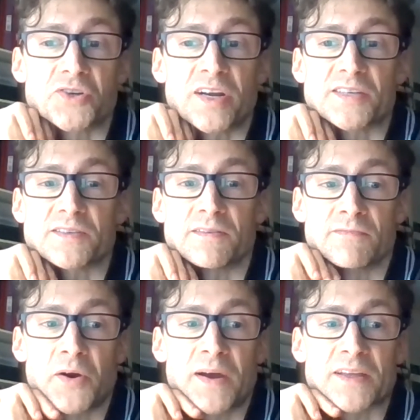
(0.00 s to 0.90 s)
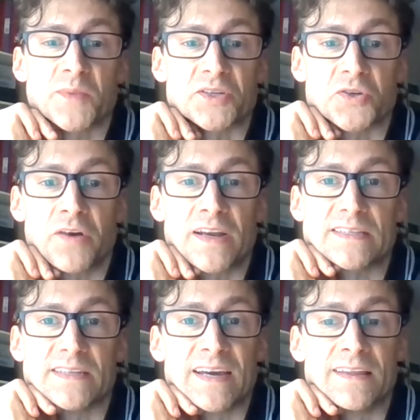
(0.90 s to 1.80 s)
stressed, and Johan's mentioned already
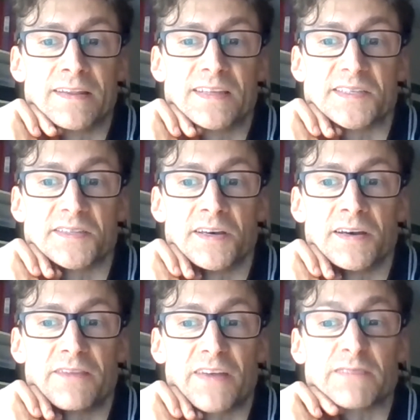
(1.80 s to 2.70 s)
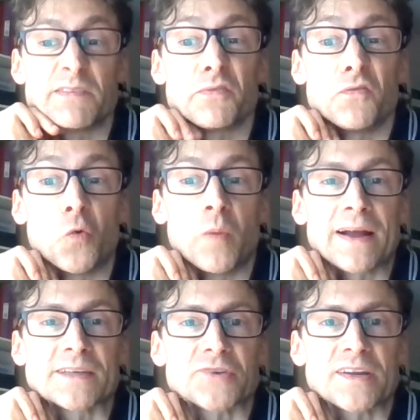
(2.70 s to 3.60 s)
today, that this is effectively the
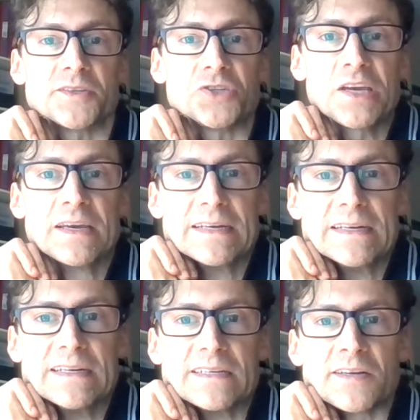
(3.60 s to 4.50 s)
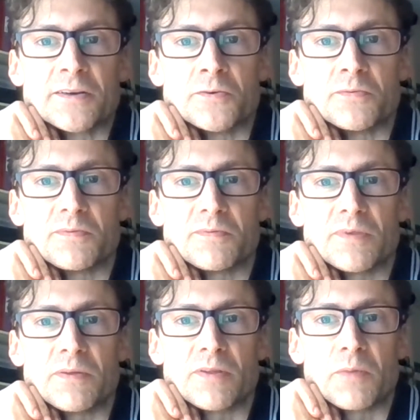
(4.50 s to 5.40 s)
fallback strategy. So
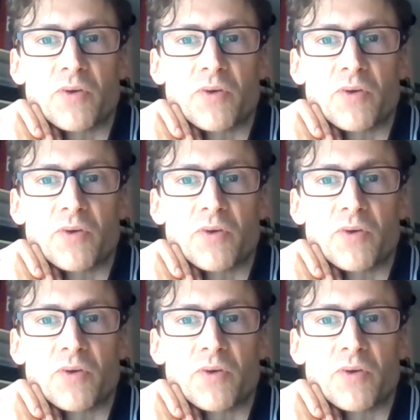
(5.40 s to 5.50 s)
the